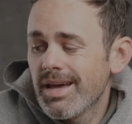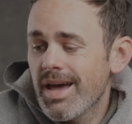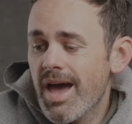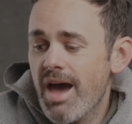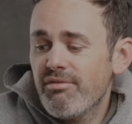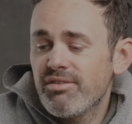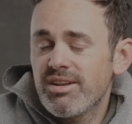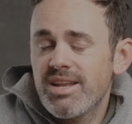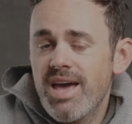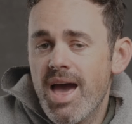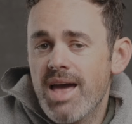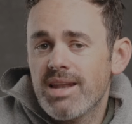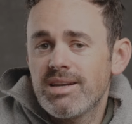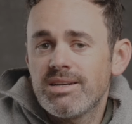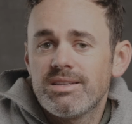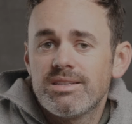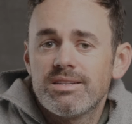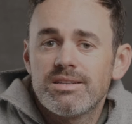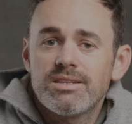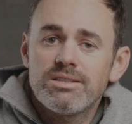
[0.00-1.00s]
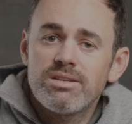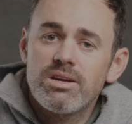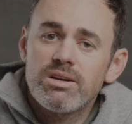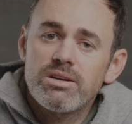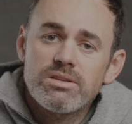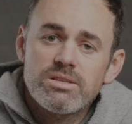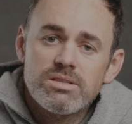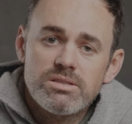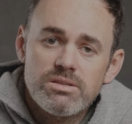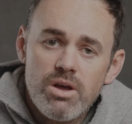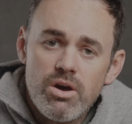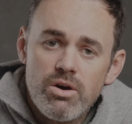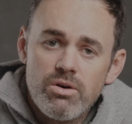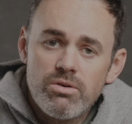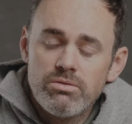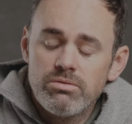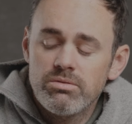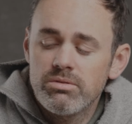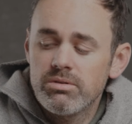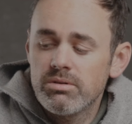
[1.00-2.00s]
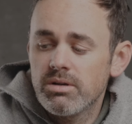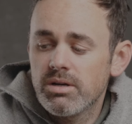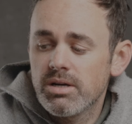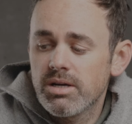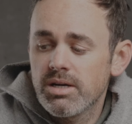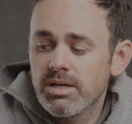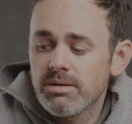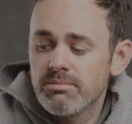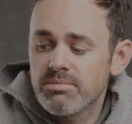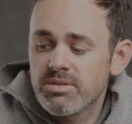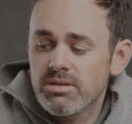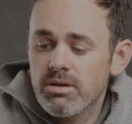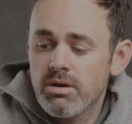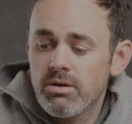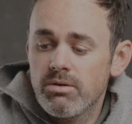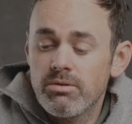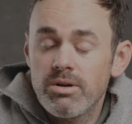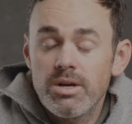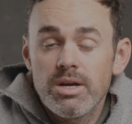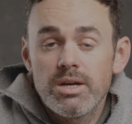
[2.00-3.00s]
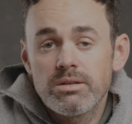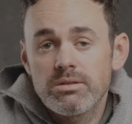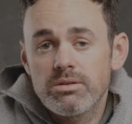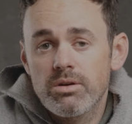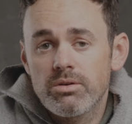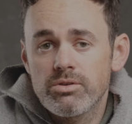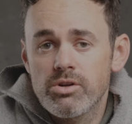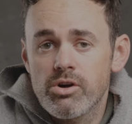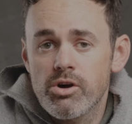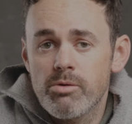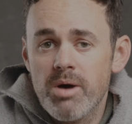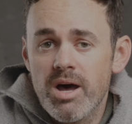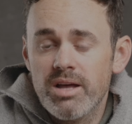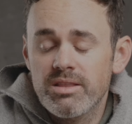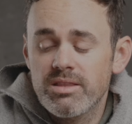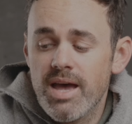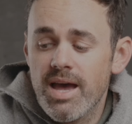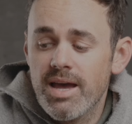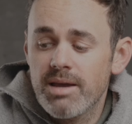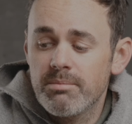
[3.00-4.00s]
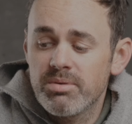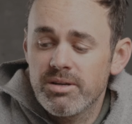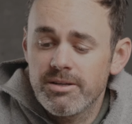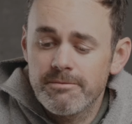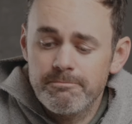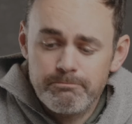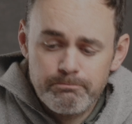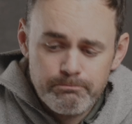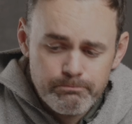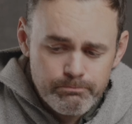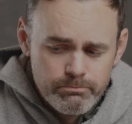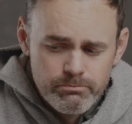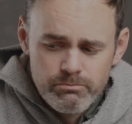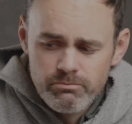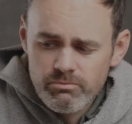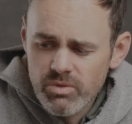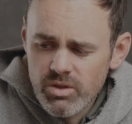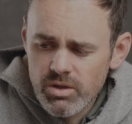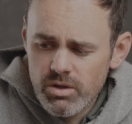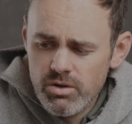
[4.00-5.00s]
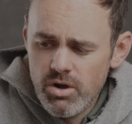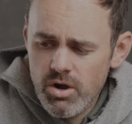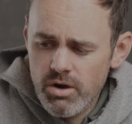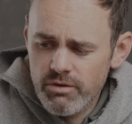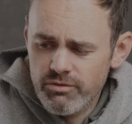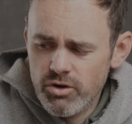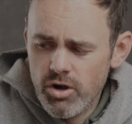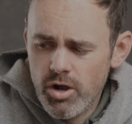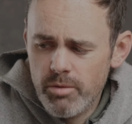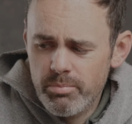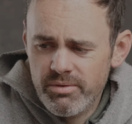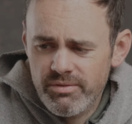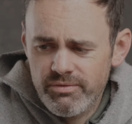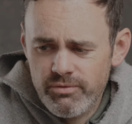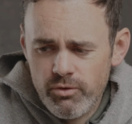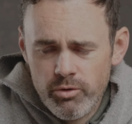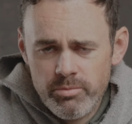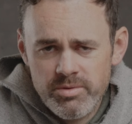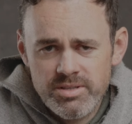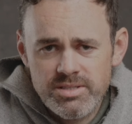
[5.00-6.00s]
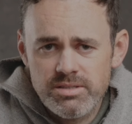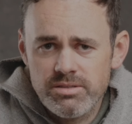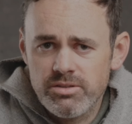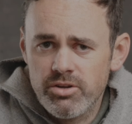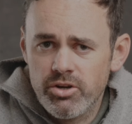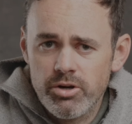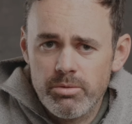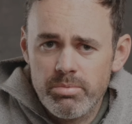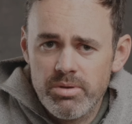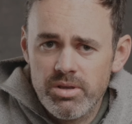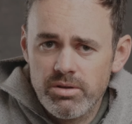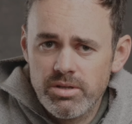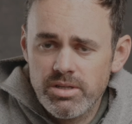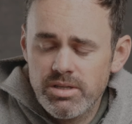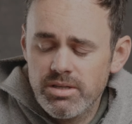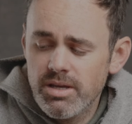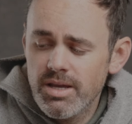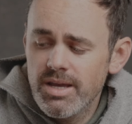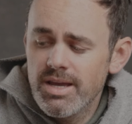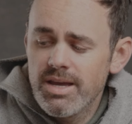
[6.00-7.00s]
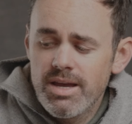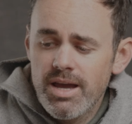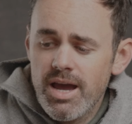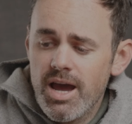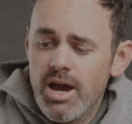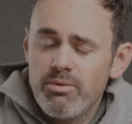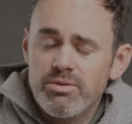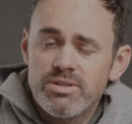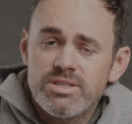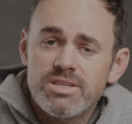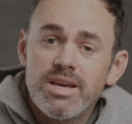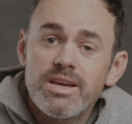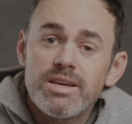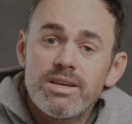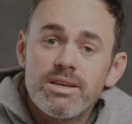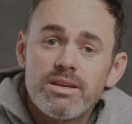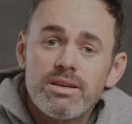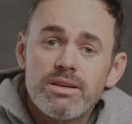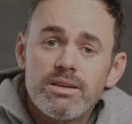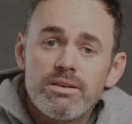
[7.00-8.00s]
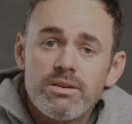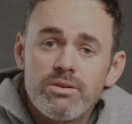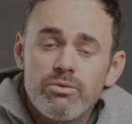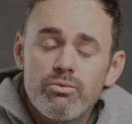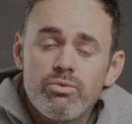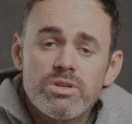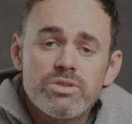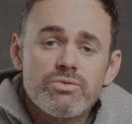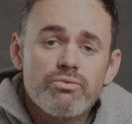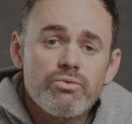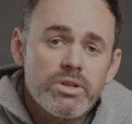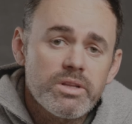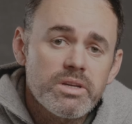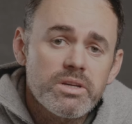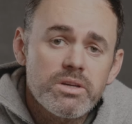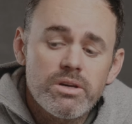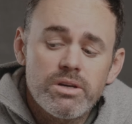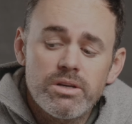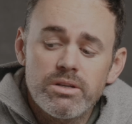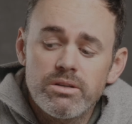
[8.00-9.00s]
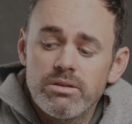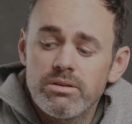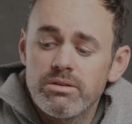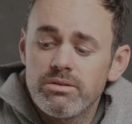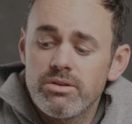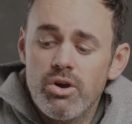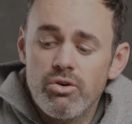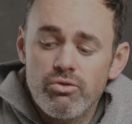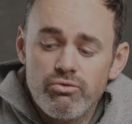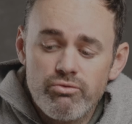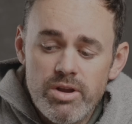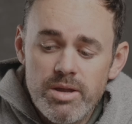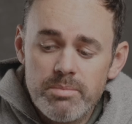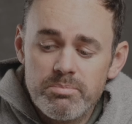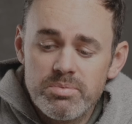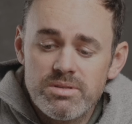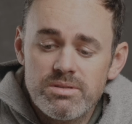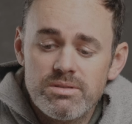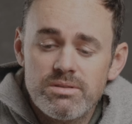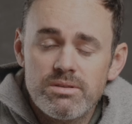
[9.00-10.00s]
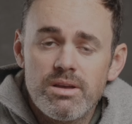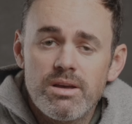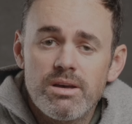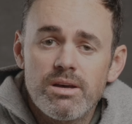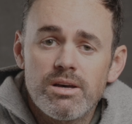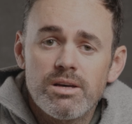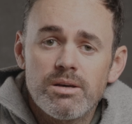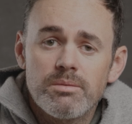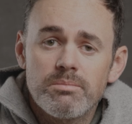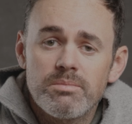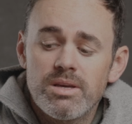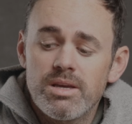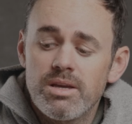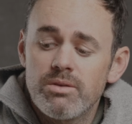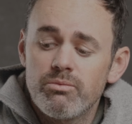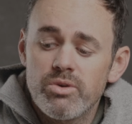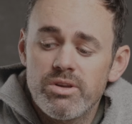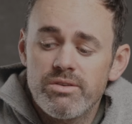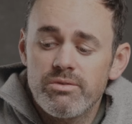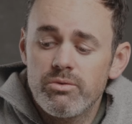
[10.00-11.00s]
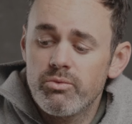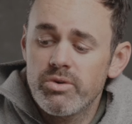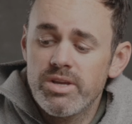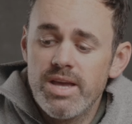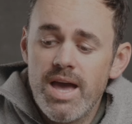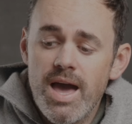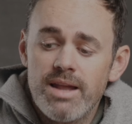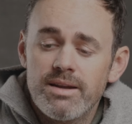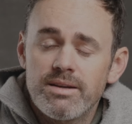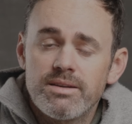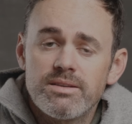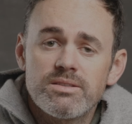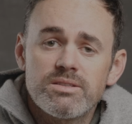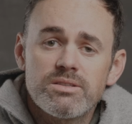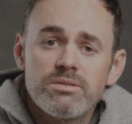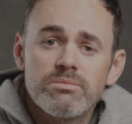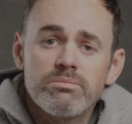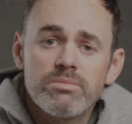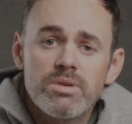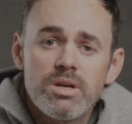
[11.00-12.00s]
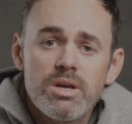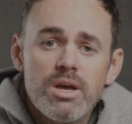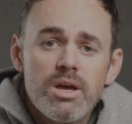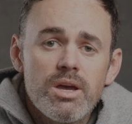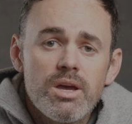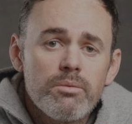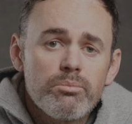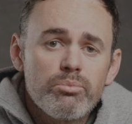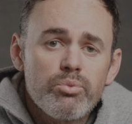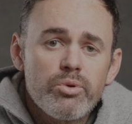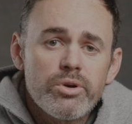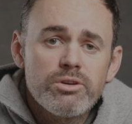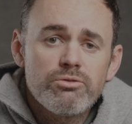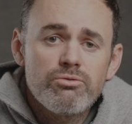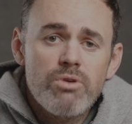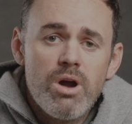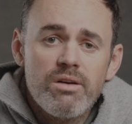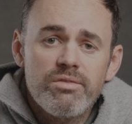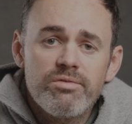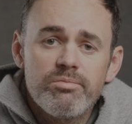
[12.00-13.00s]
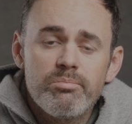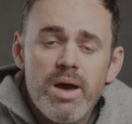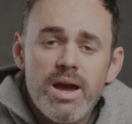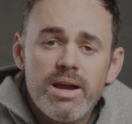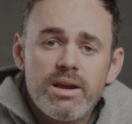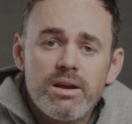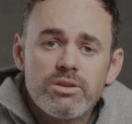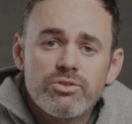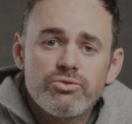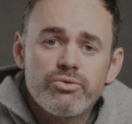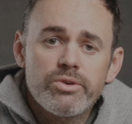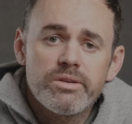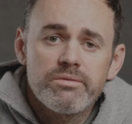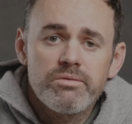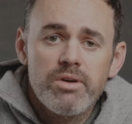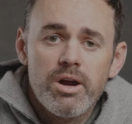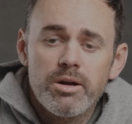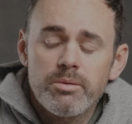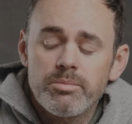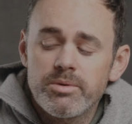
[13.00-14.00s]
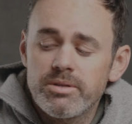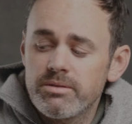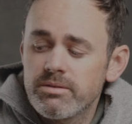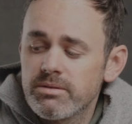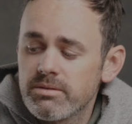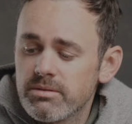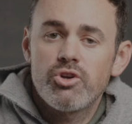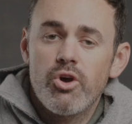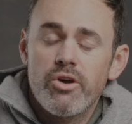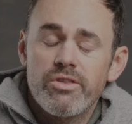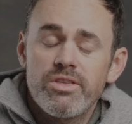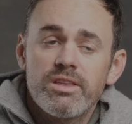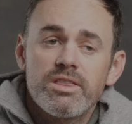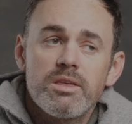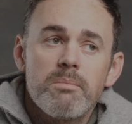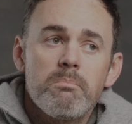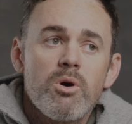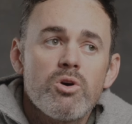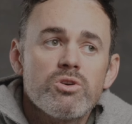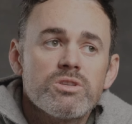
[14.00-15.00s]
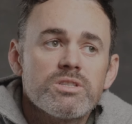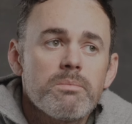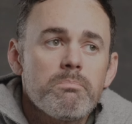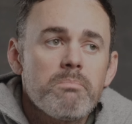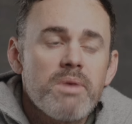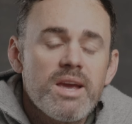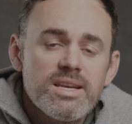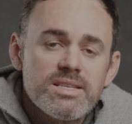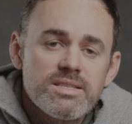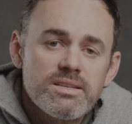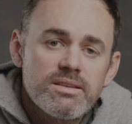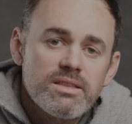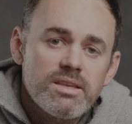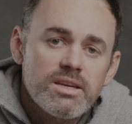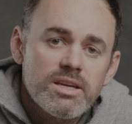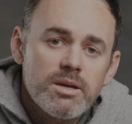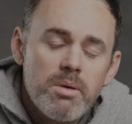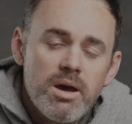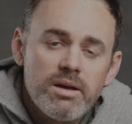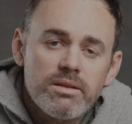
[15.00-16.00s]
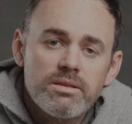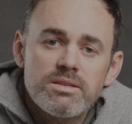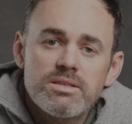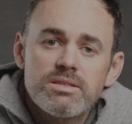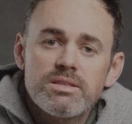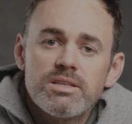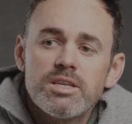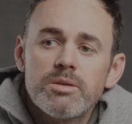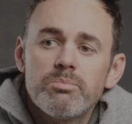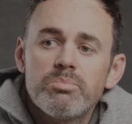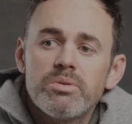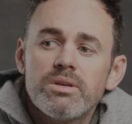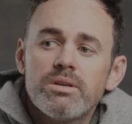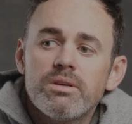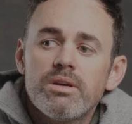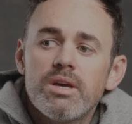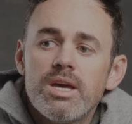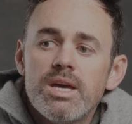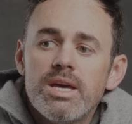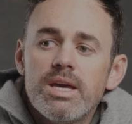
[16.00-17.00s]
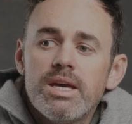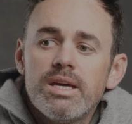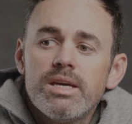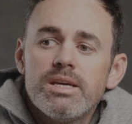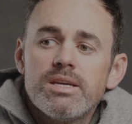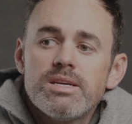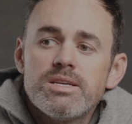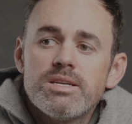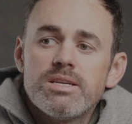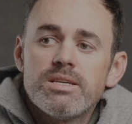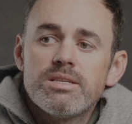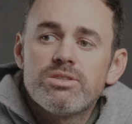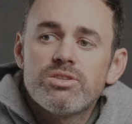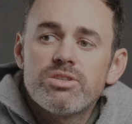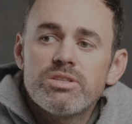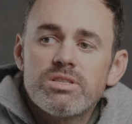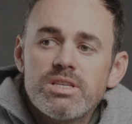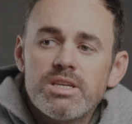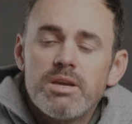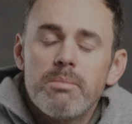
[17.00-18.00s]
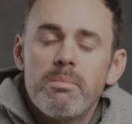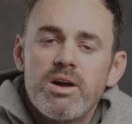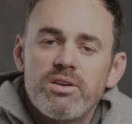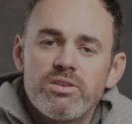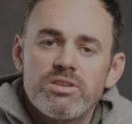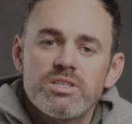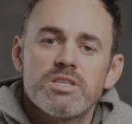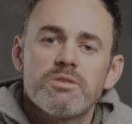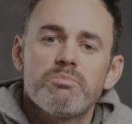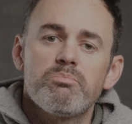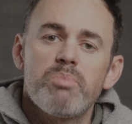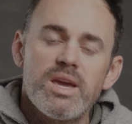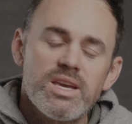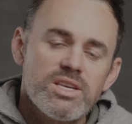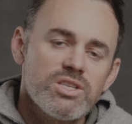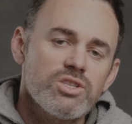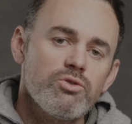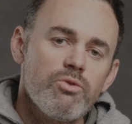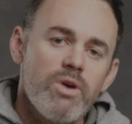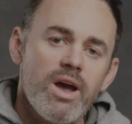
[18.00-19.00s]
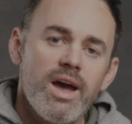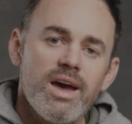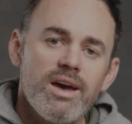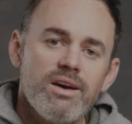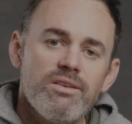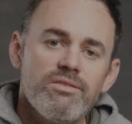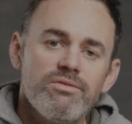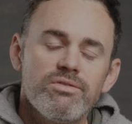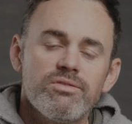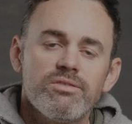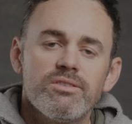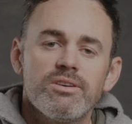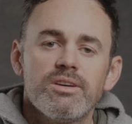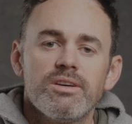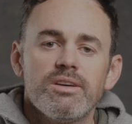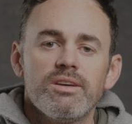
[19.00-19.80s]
Haven't had it in a ton of snow, so don't know about that, but overall performance and durability, I would say, was really good. No rips, and we had it in some pretty rough backcountry environments. So I think the most amazing thing about this teepee is just the amount of space you have.